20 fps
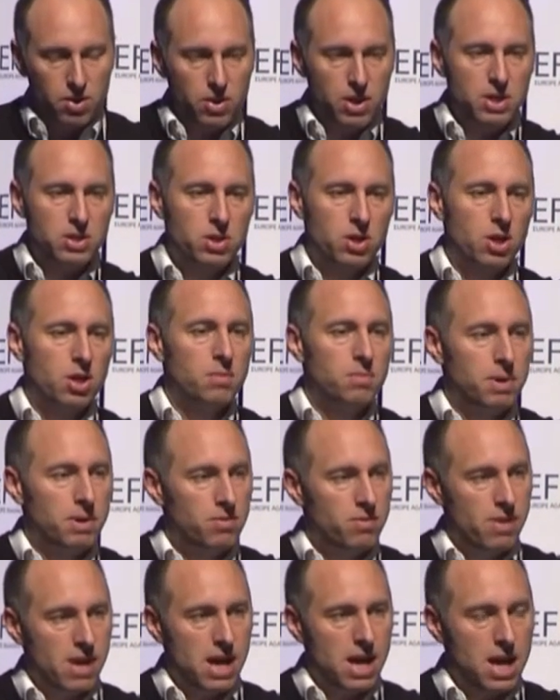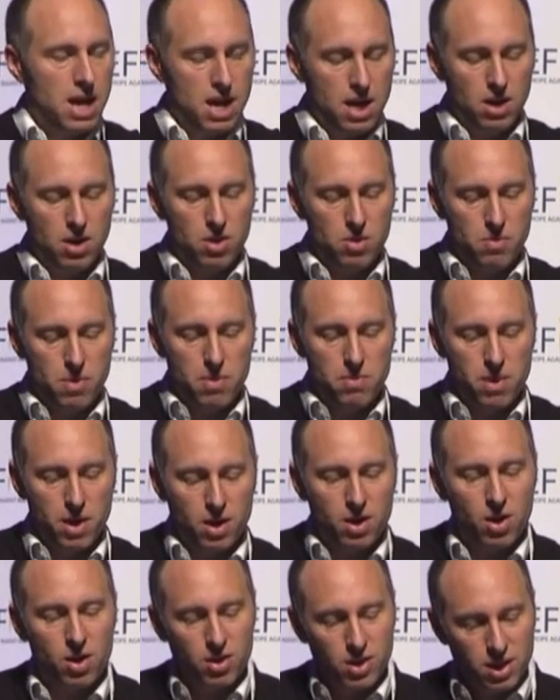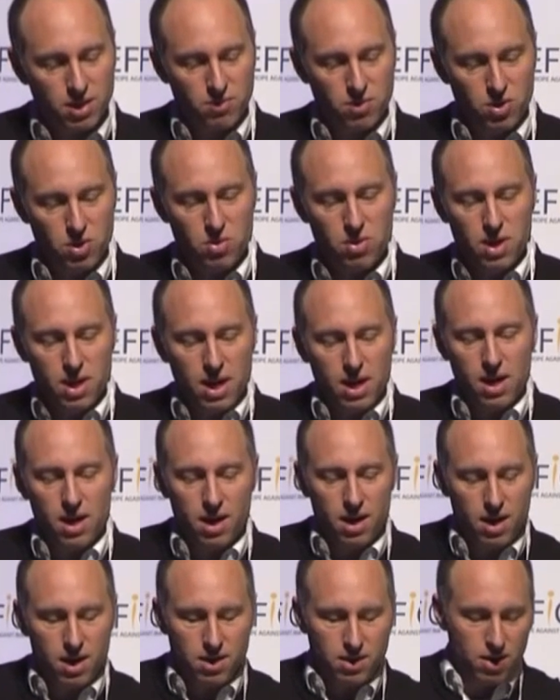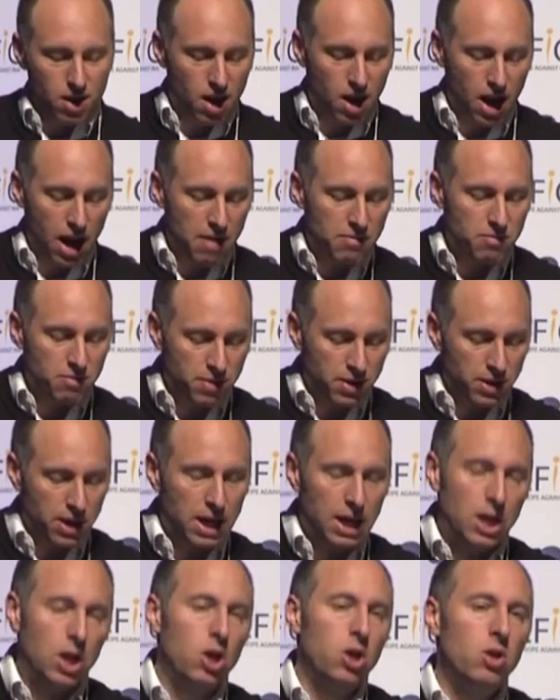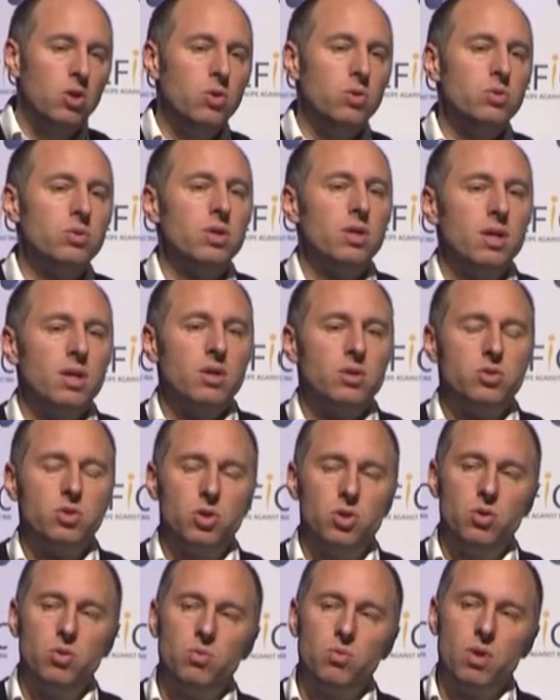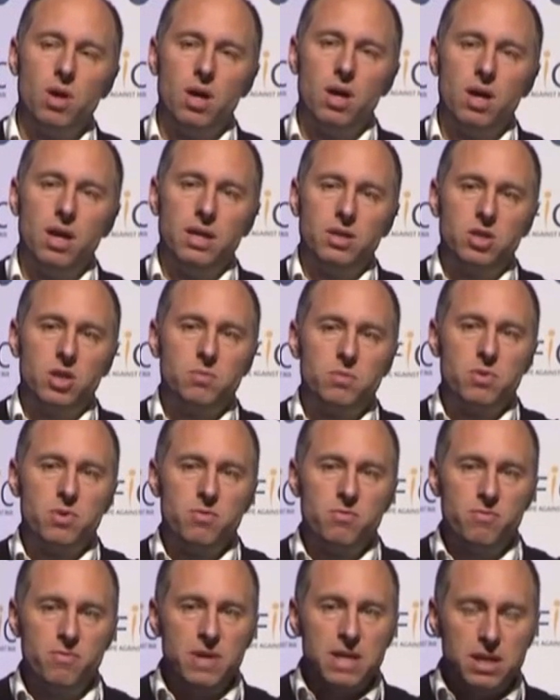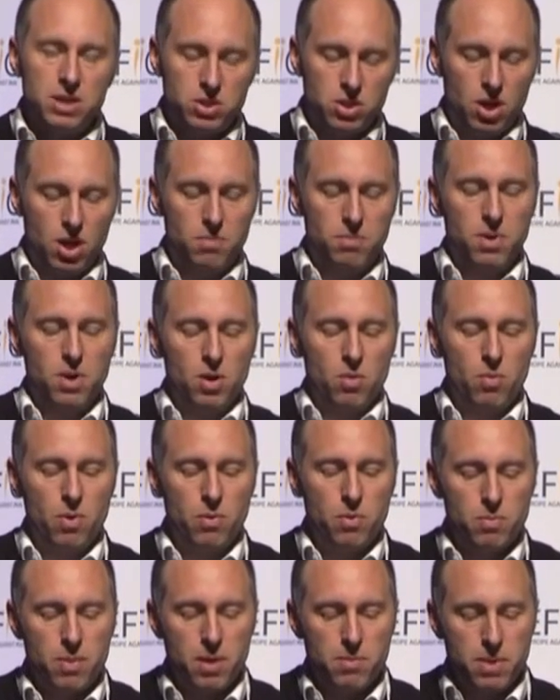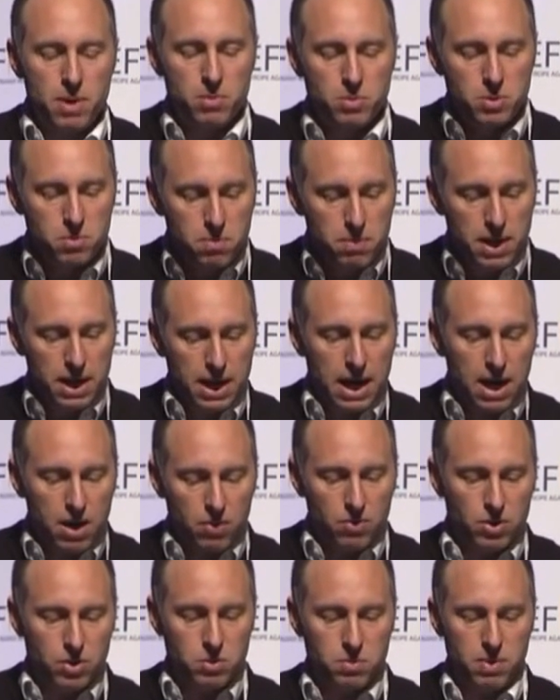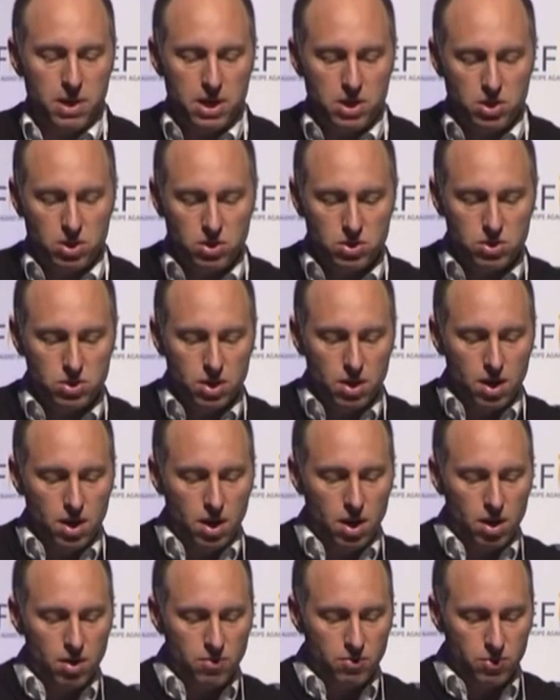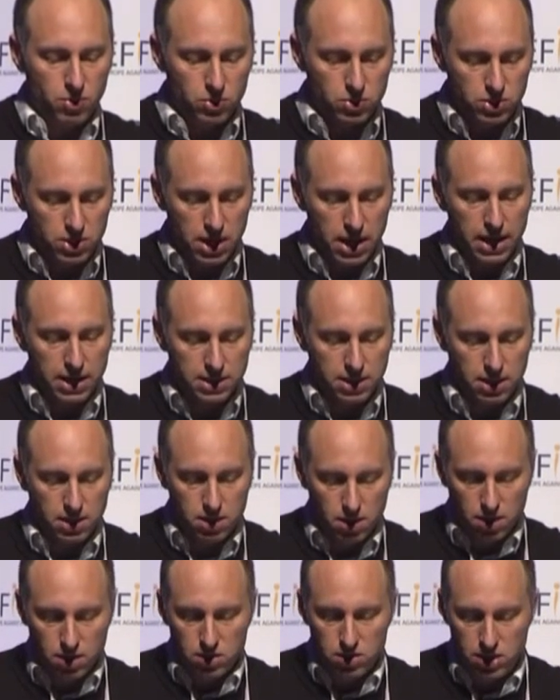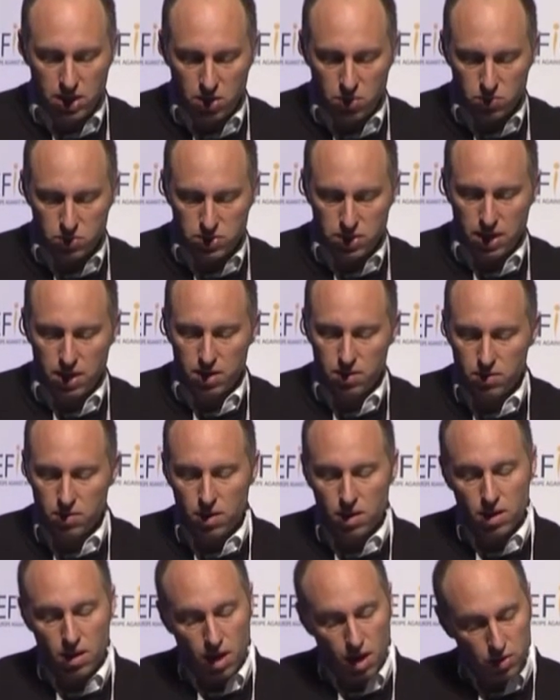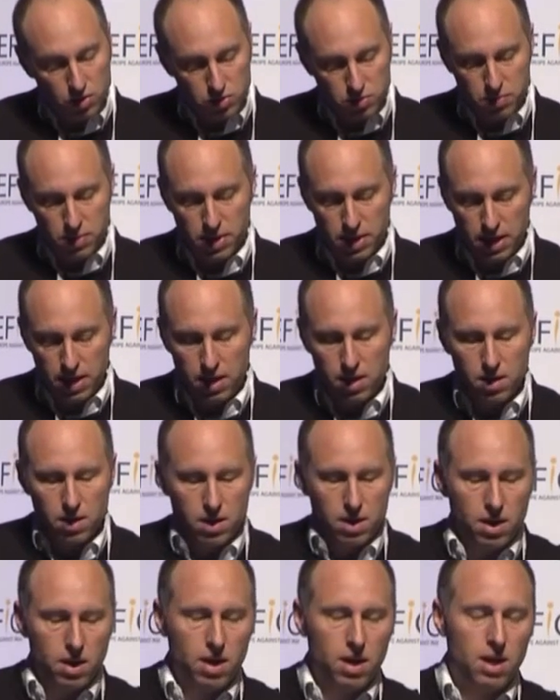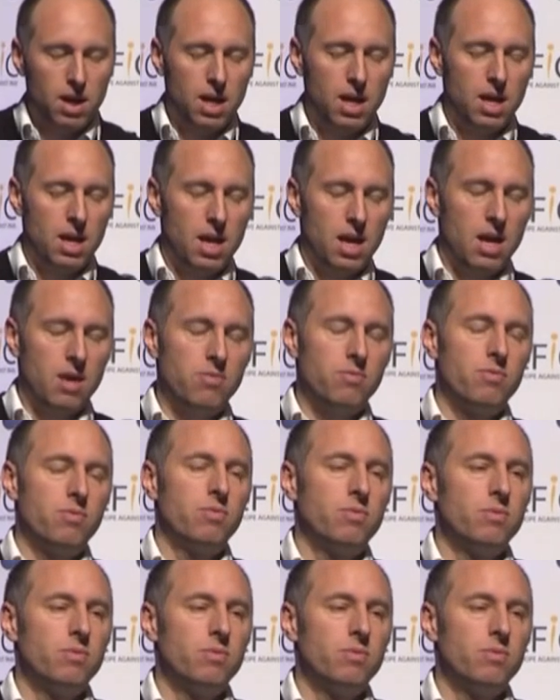These are going to be rare, and at the moment I can't give you, I haven't found any clues to, in terms of the phenotype, where we might be able to pick out those patients for selected sequencing, and ultimately, if